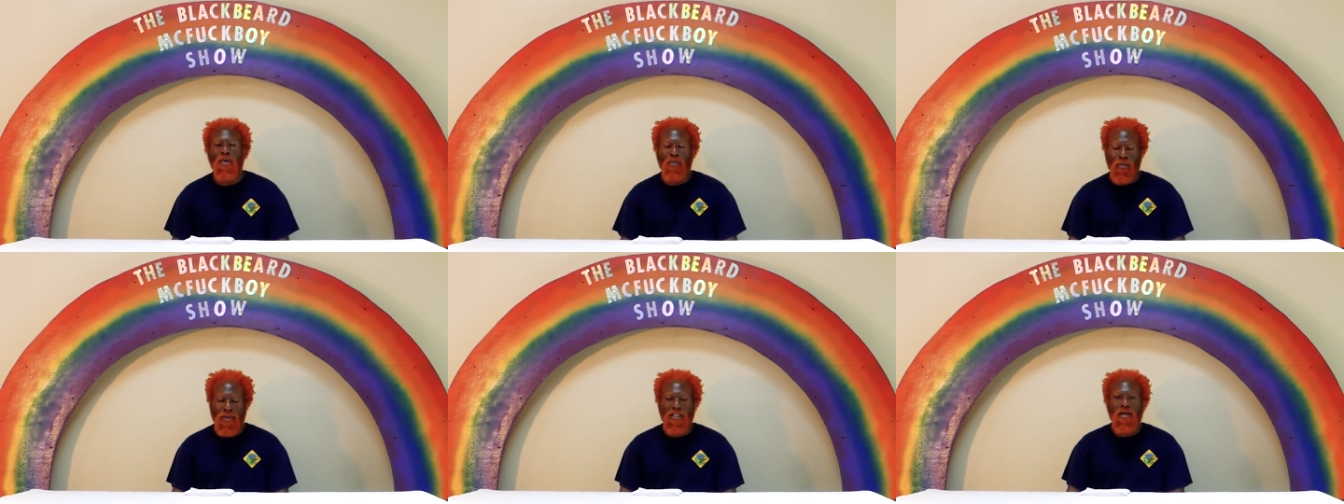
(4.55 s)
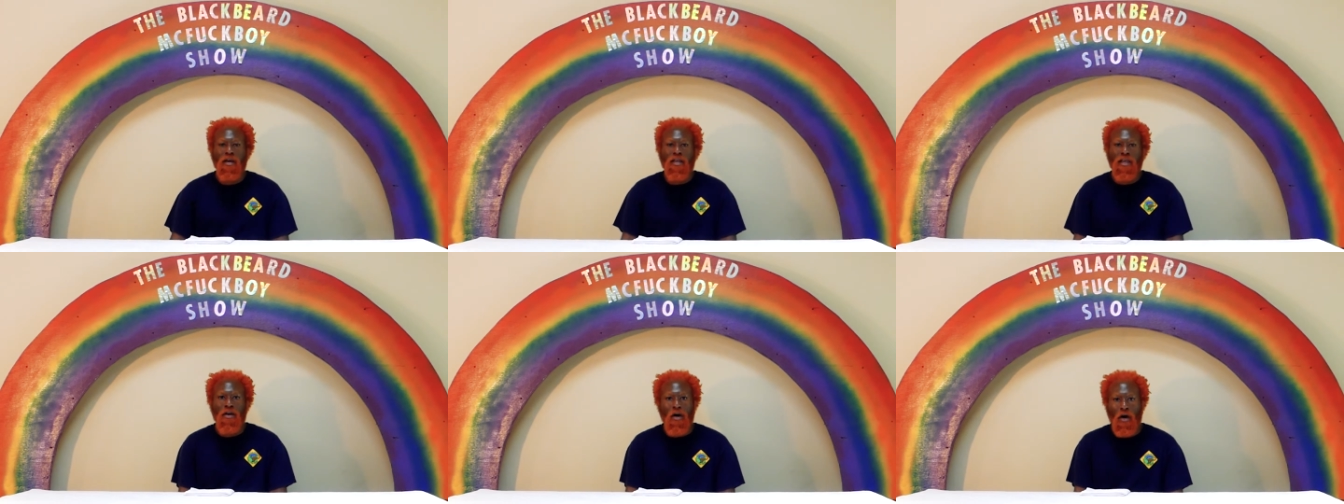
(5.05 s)
where we'll be
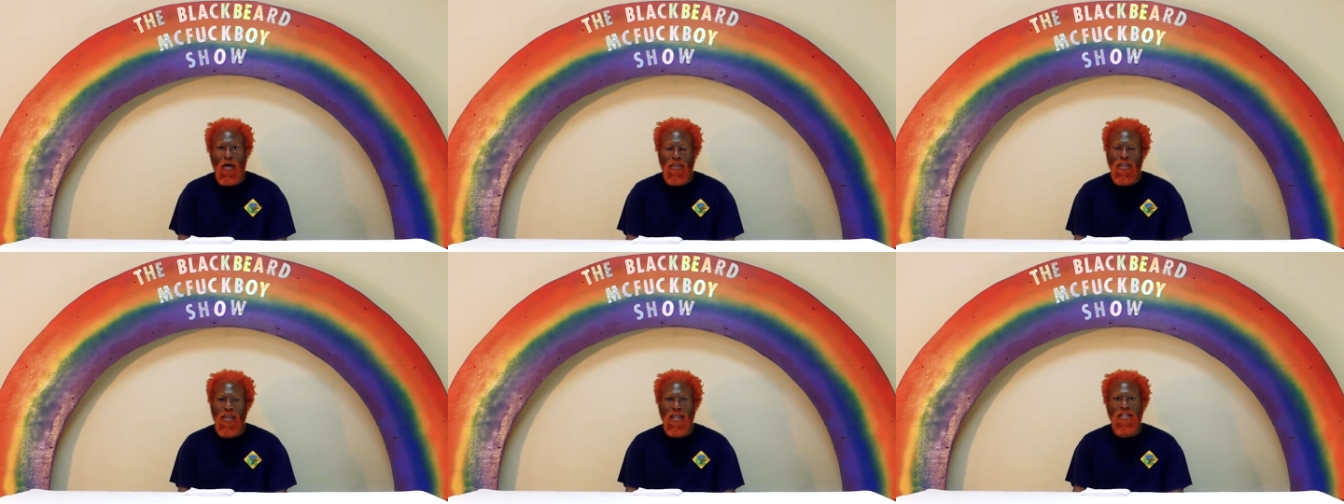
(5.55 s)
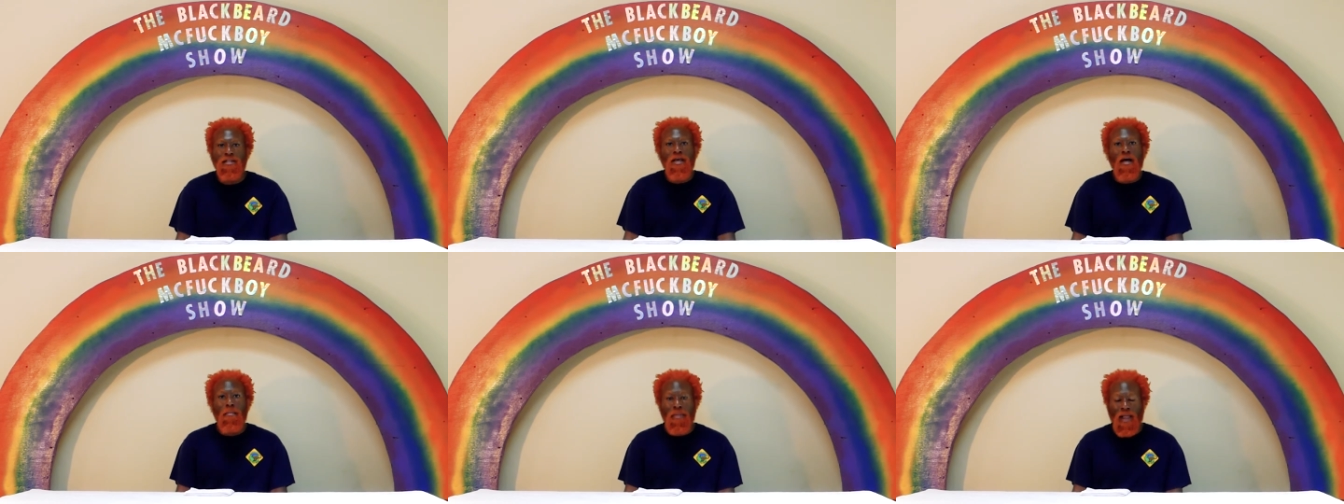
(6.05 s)
talking all things
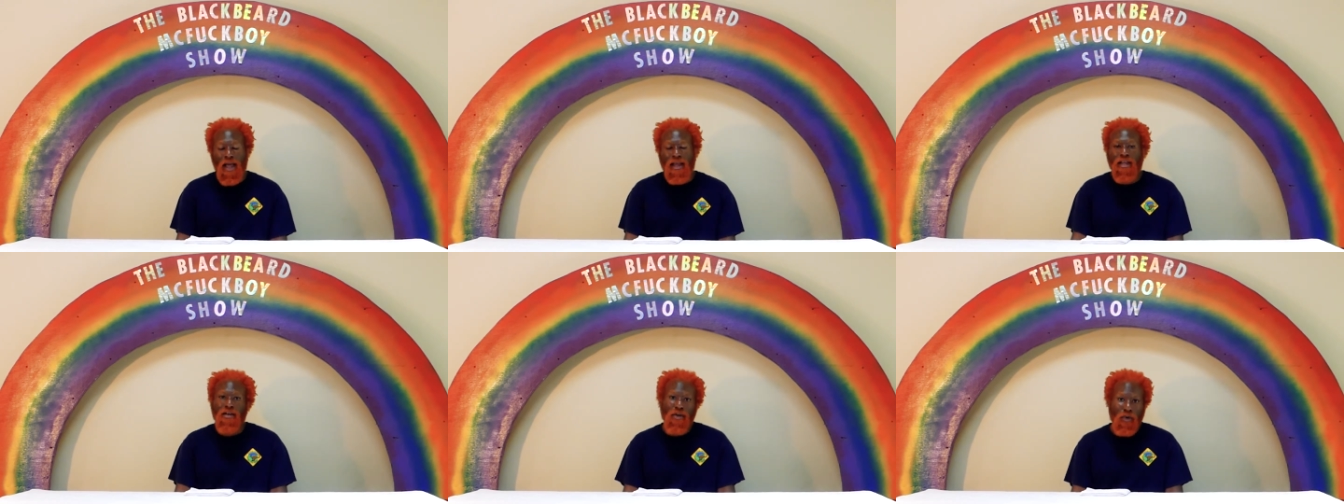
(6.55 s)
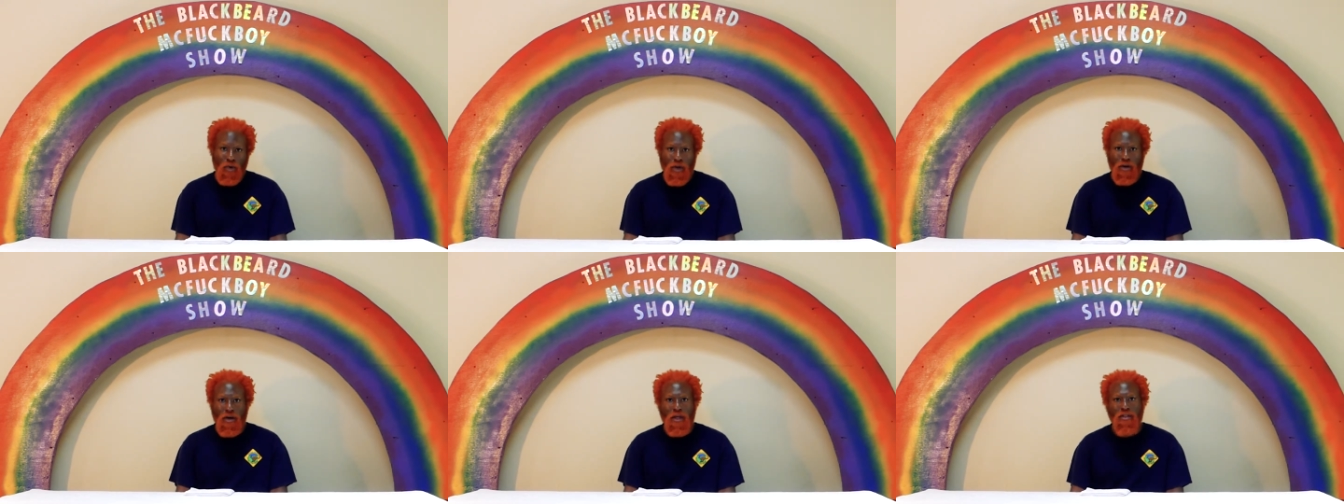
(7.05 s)
black,
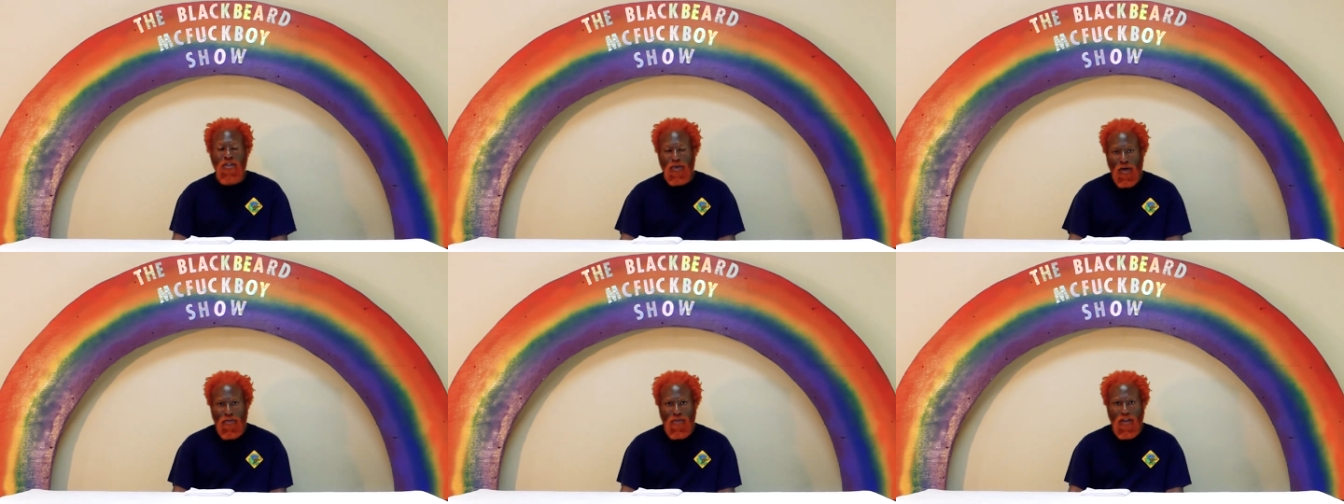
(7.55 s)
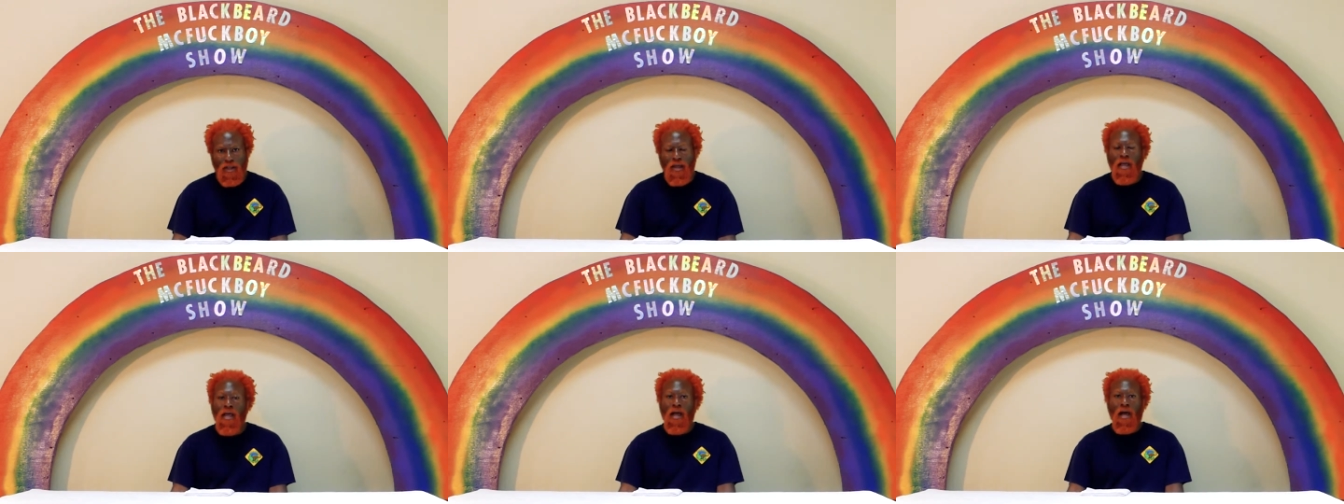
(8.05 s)
queer, and scruffy.